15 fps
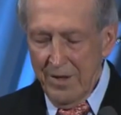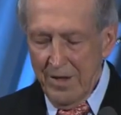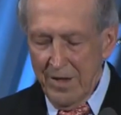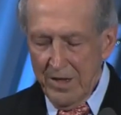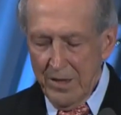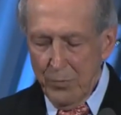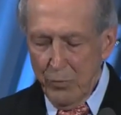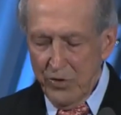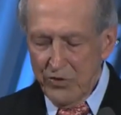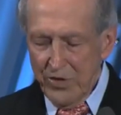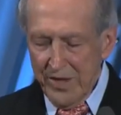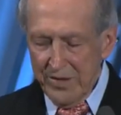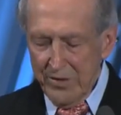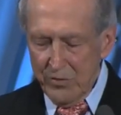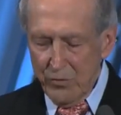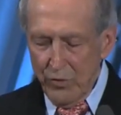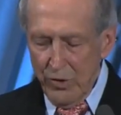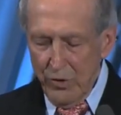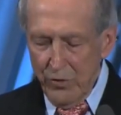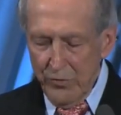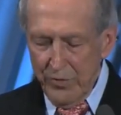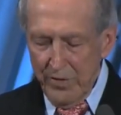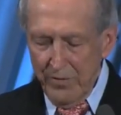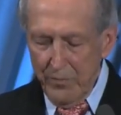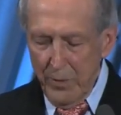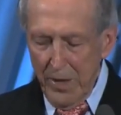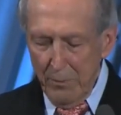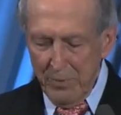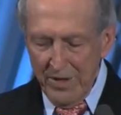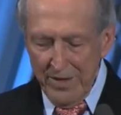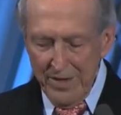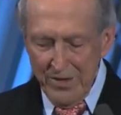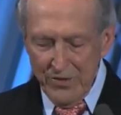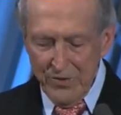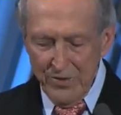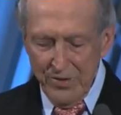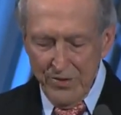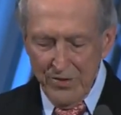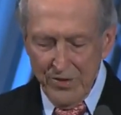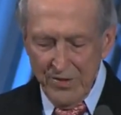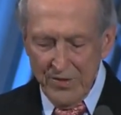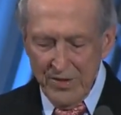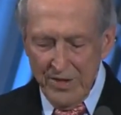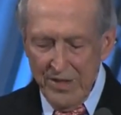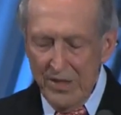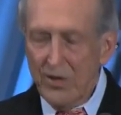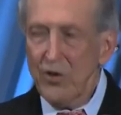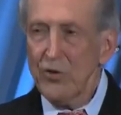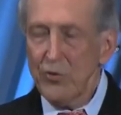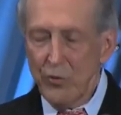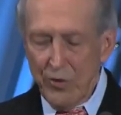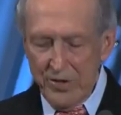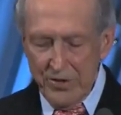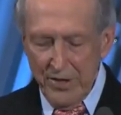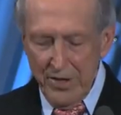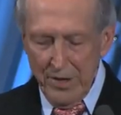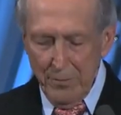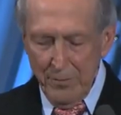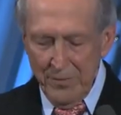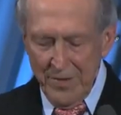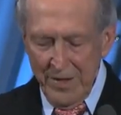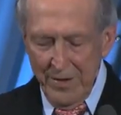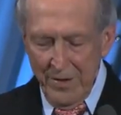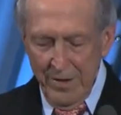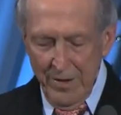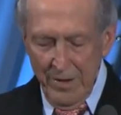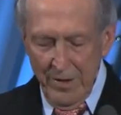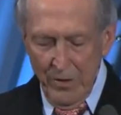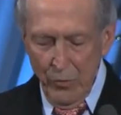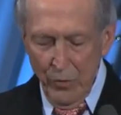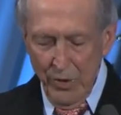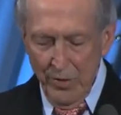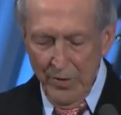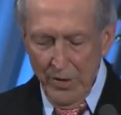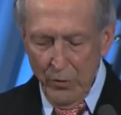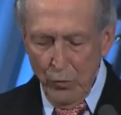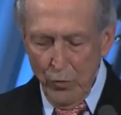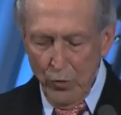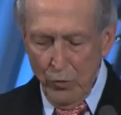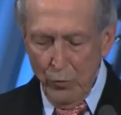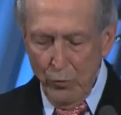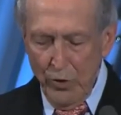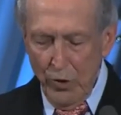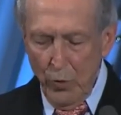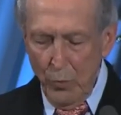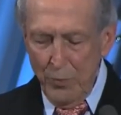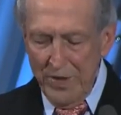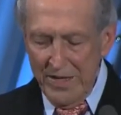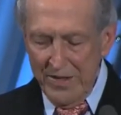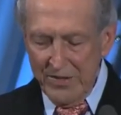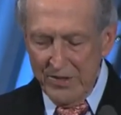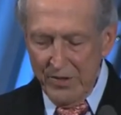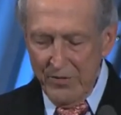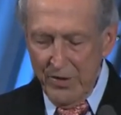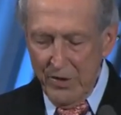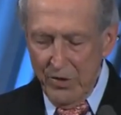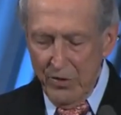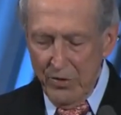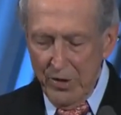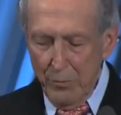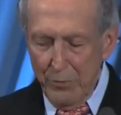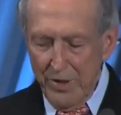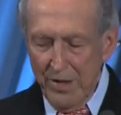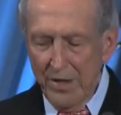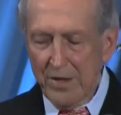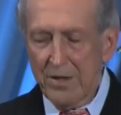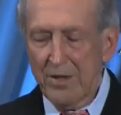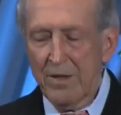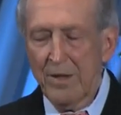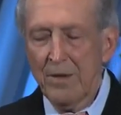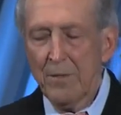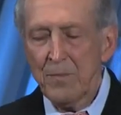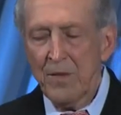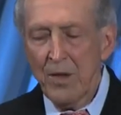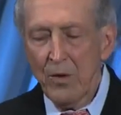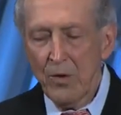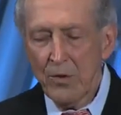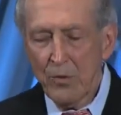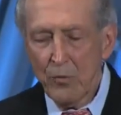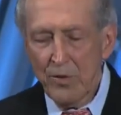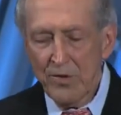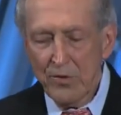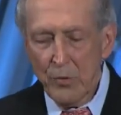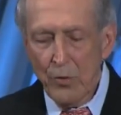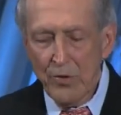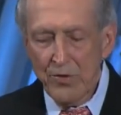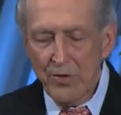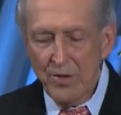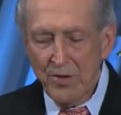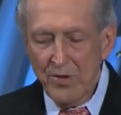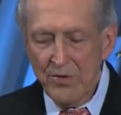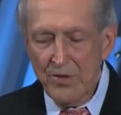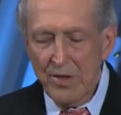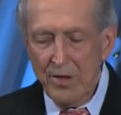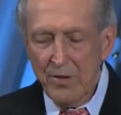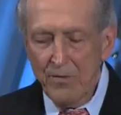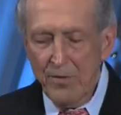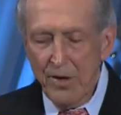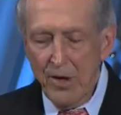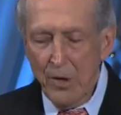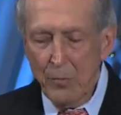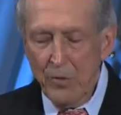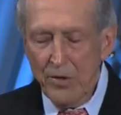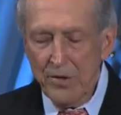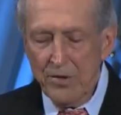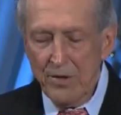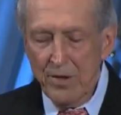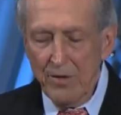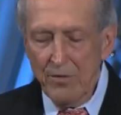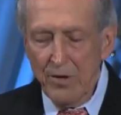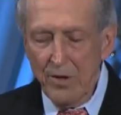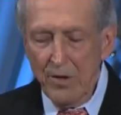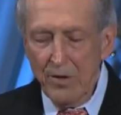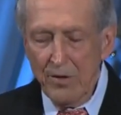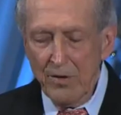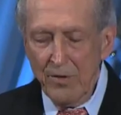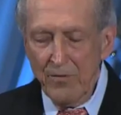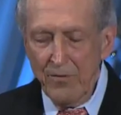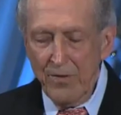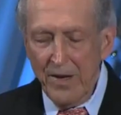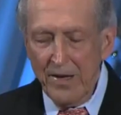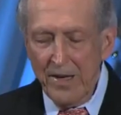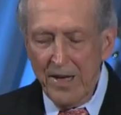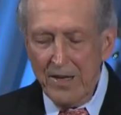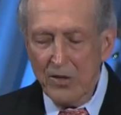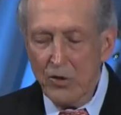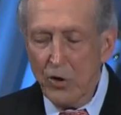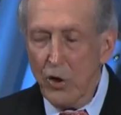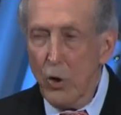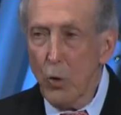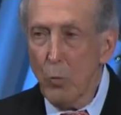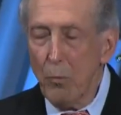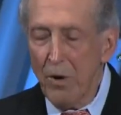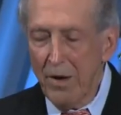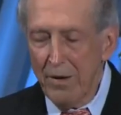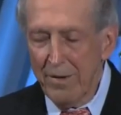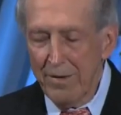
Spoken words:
and the projected growth of populations is leading us to a time where there will be severe impact on the resources and environment of our finite globe.